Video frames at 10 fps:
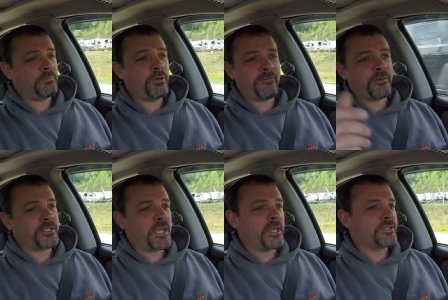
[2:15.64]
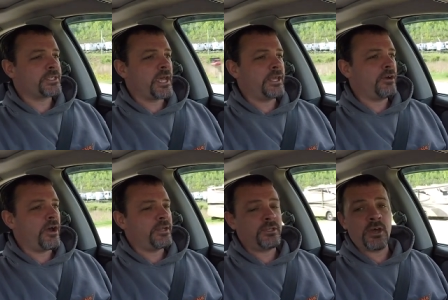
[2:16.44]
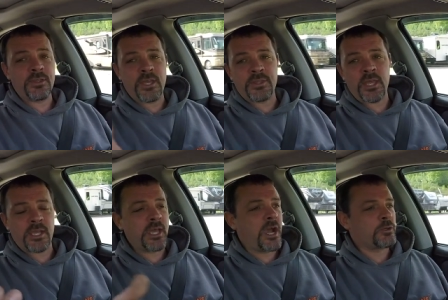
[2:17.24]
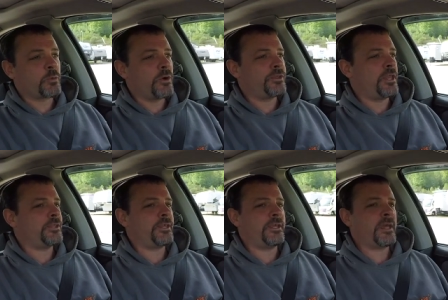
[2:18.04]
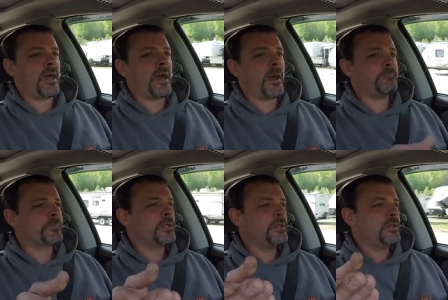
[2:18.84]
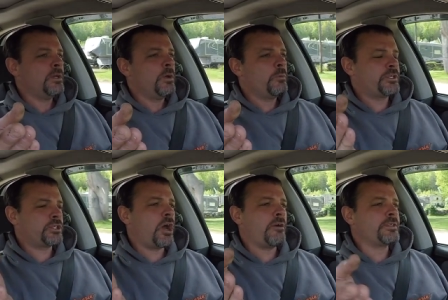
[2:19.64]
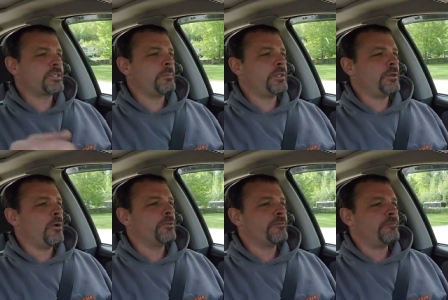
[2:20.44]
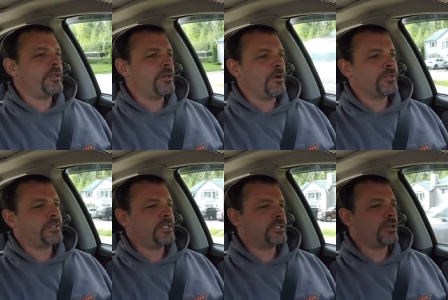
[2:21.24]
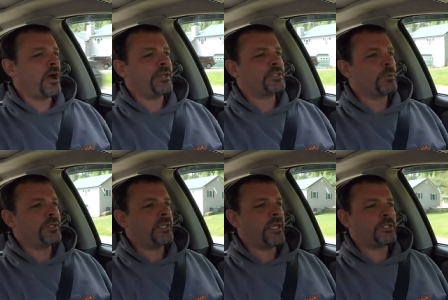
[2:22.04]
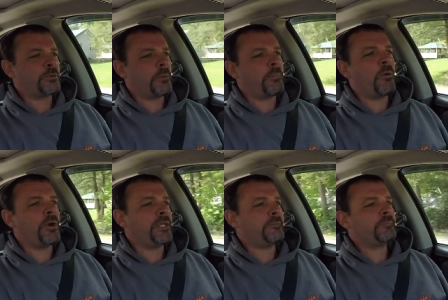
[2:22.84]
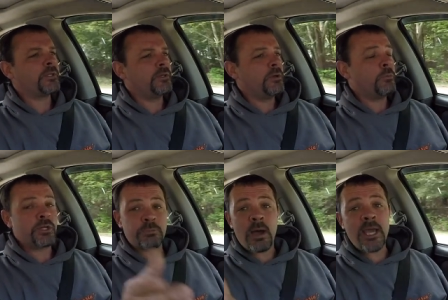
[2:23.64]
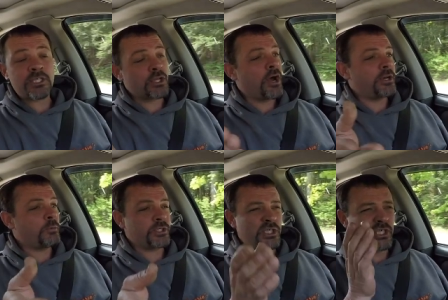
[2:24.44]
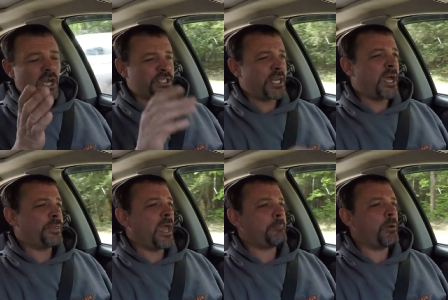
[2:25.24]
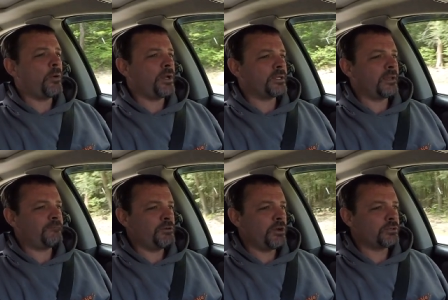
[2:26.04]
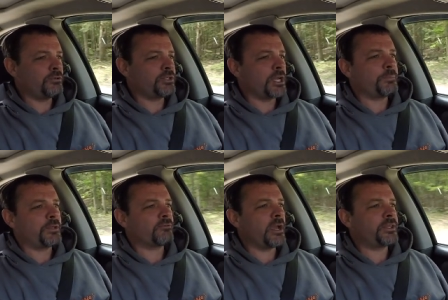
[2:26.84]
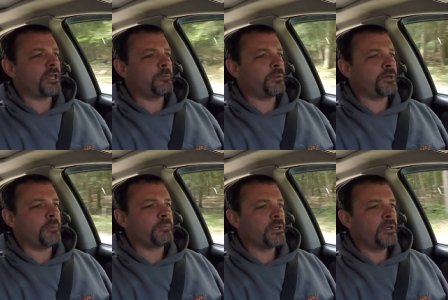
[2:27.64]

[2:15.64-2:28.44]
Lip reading: put a for sale sign on it. Not that that car is worth anything. We saw in some of the older videos, these Sonnets, when they get to a point, which my Sonnet was just at that point, if you don't do something right then with them,